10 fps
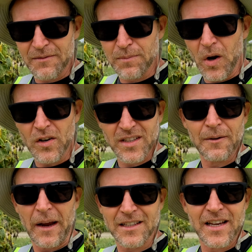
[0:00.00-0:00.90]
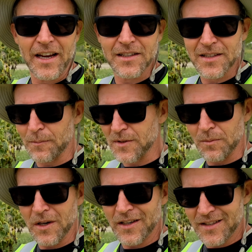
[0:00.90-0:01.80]
plant can maintain some
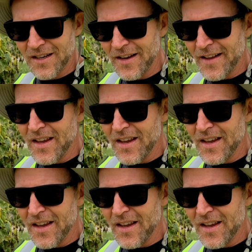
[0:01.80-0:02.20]
stability.